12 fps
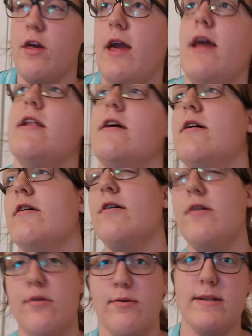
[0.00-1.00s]
And,
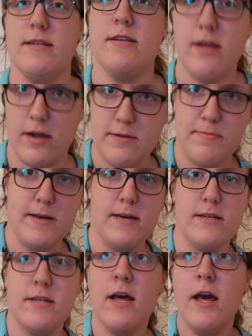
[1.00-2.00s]
oh, it sucked,
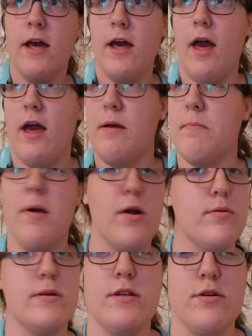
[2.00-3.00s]
because Mark
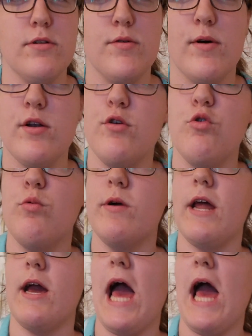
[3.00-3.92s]
was the only one who